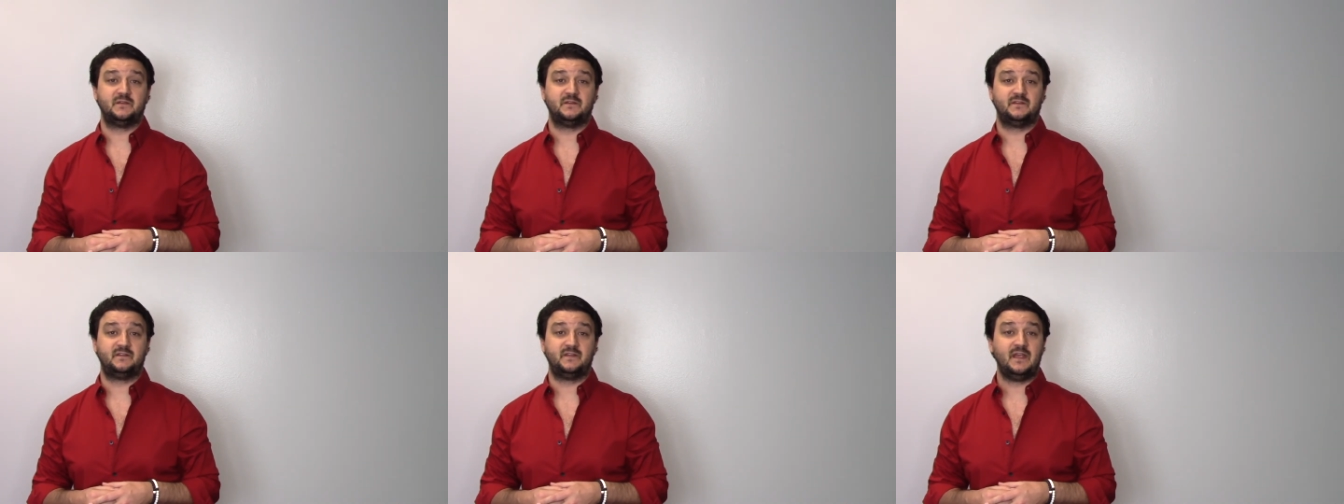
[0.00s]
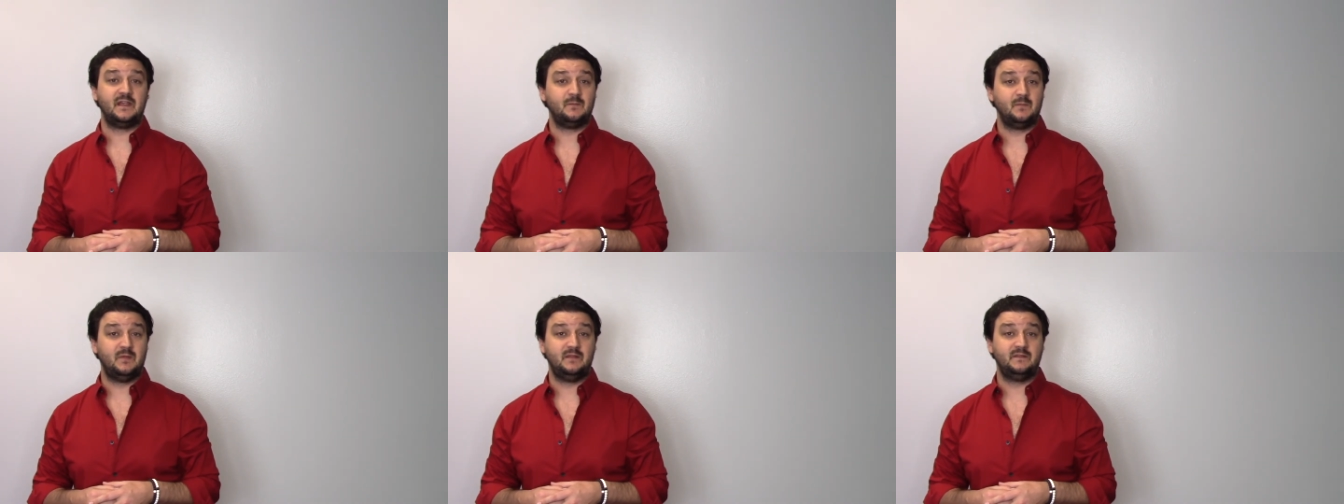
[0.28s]

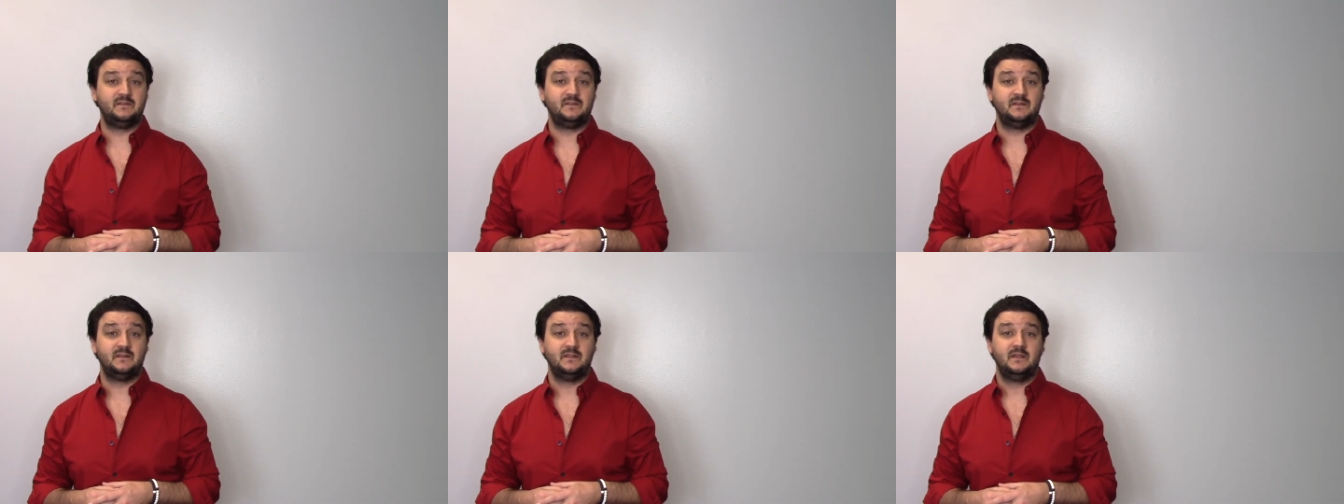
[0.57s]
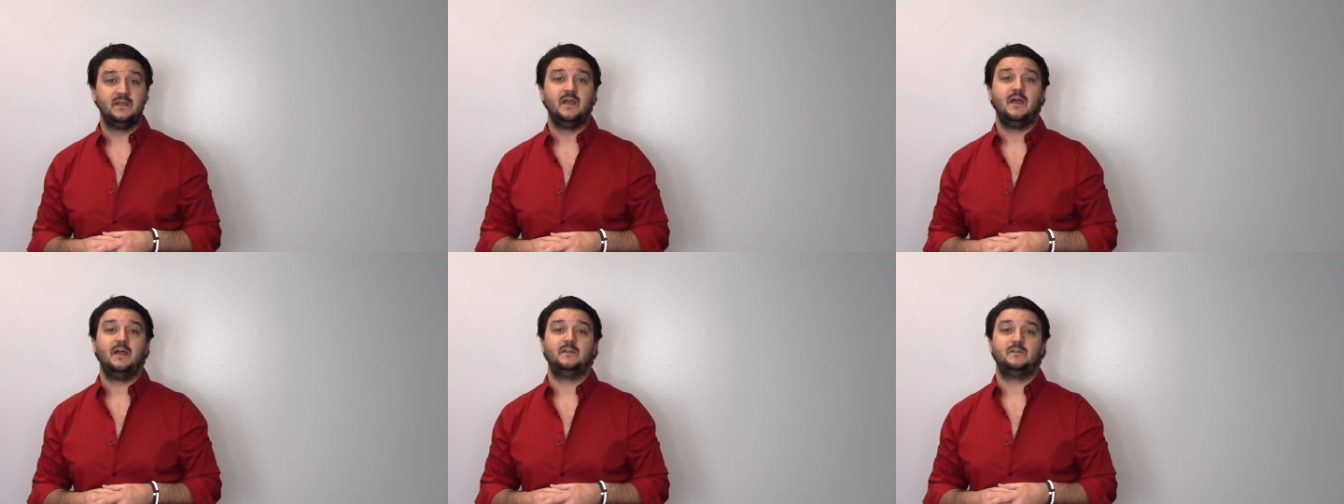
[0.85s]
segments,
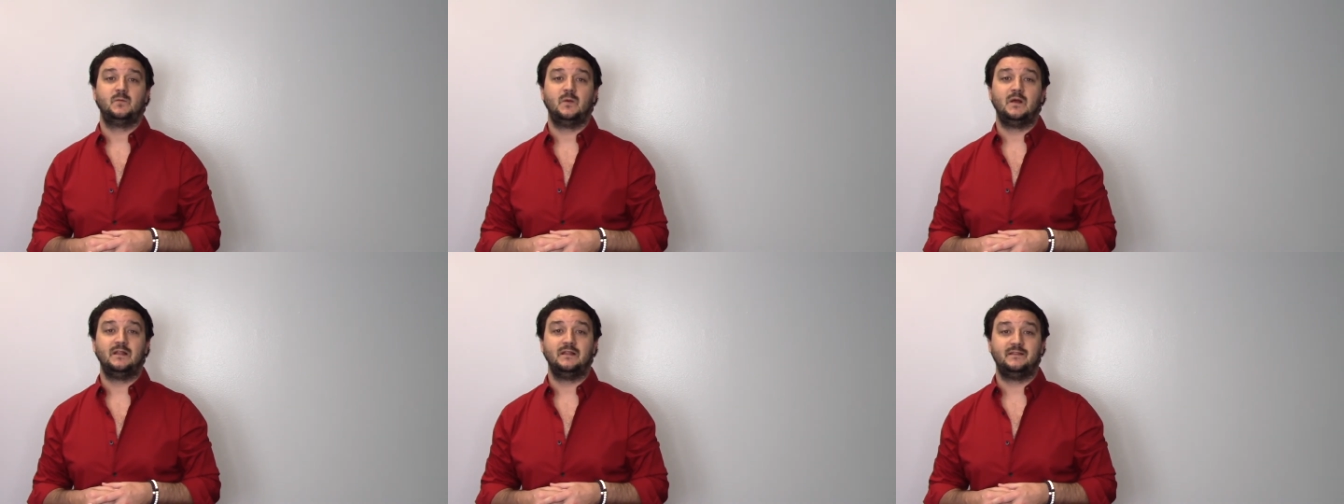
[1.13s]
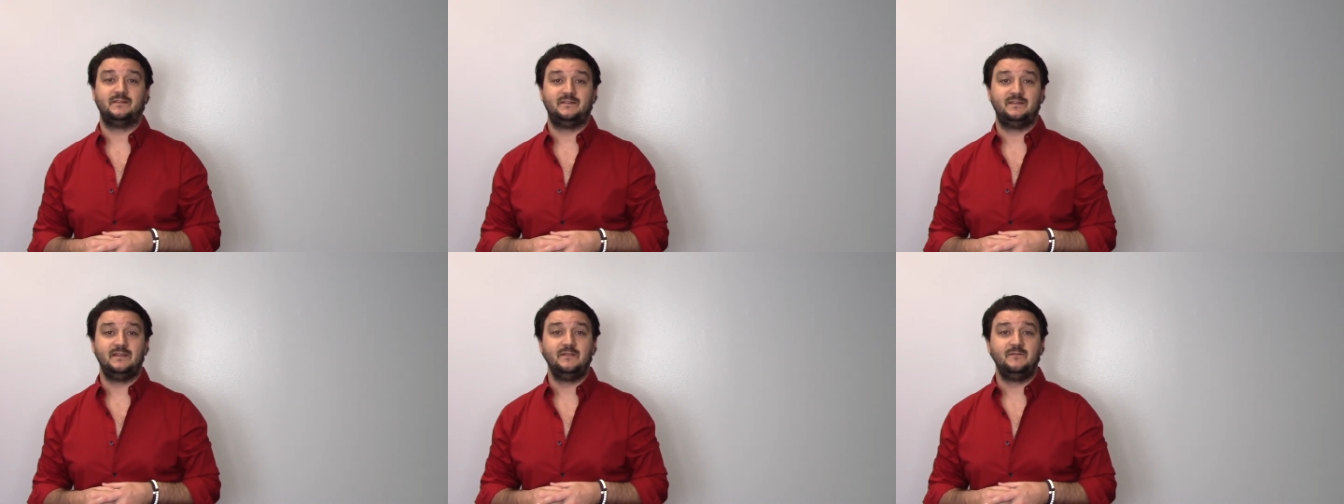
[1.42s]
as well
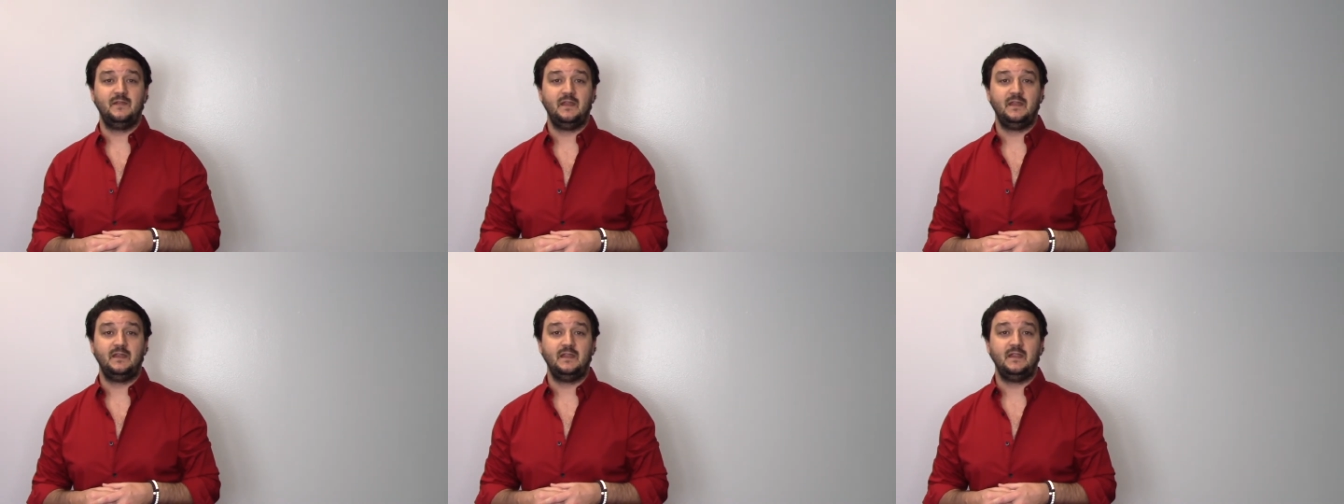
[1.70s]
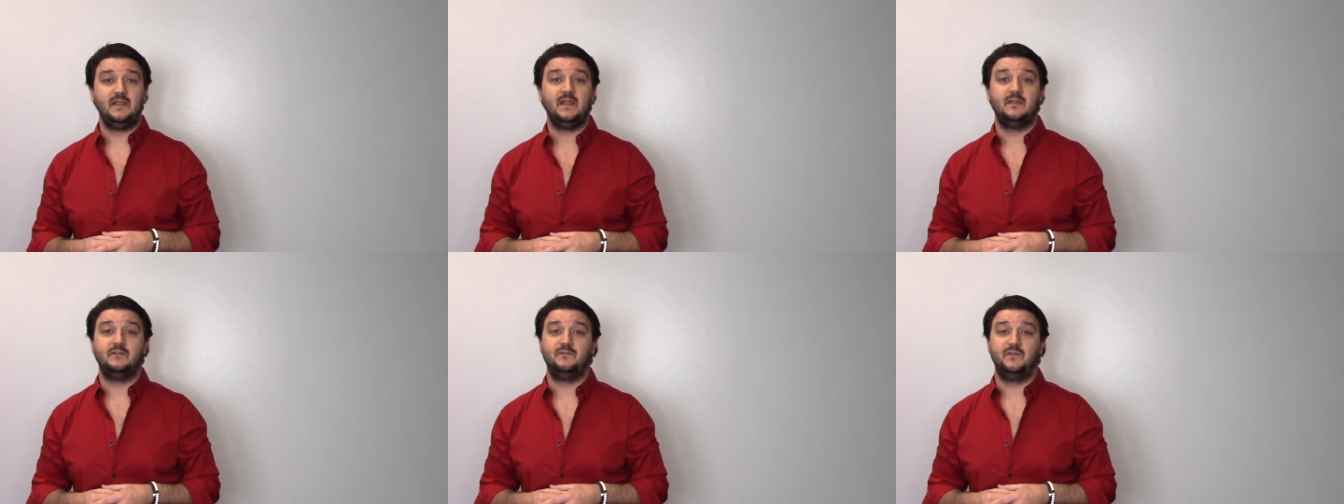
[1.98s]
as
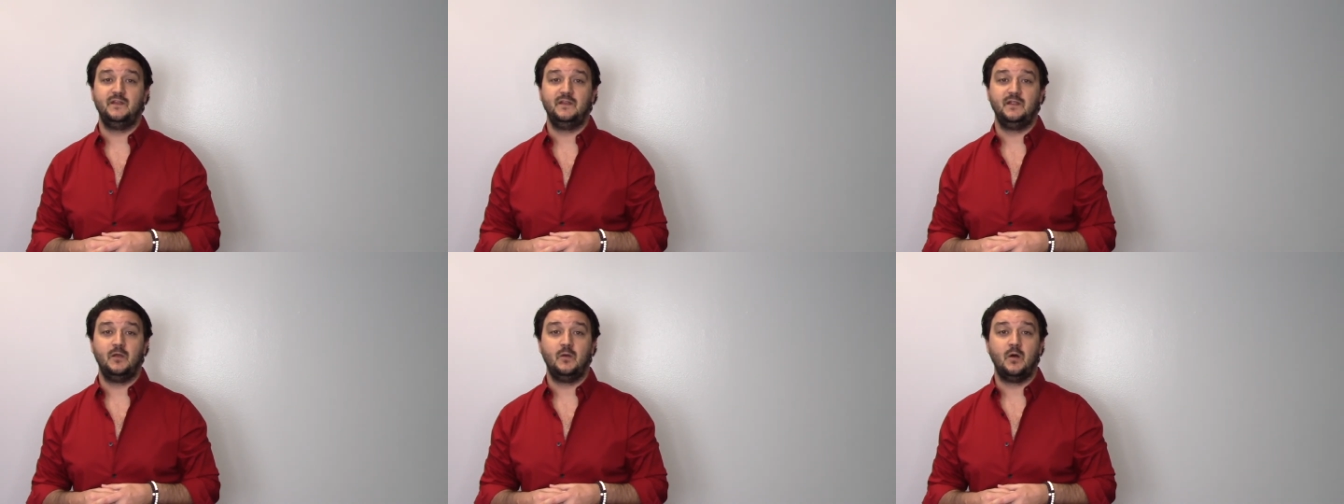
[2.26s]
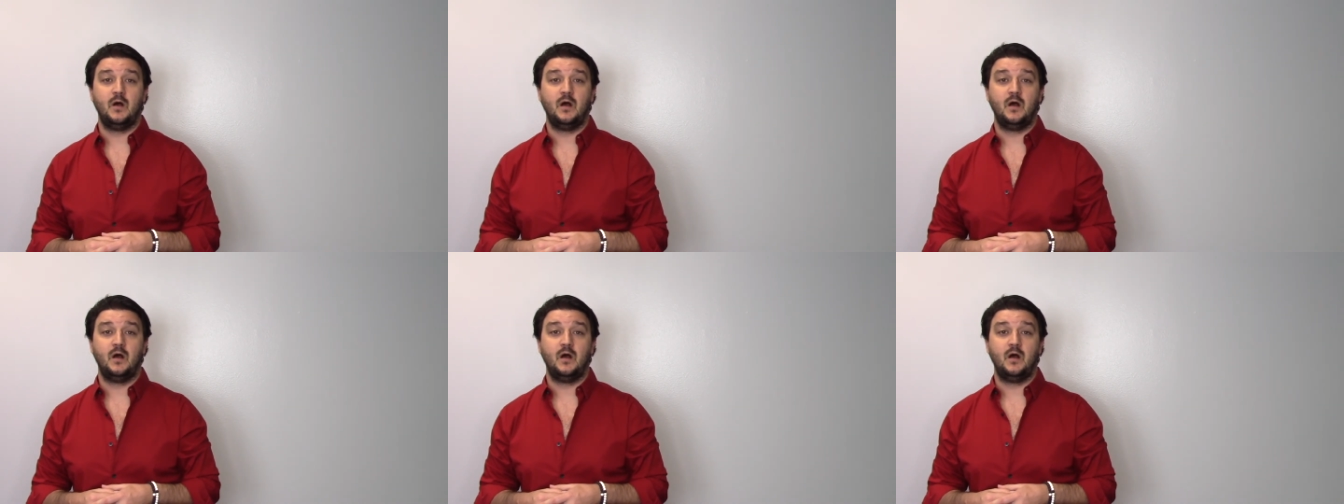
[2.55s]
DVD and video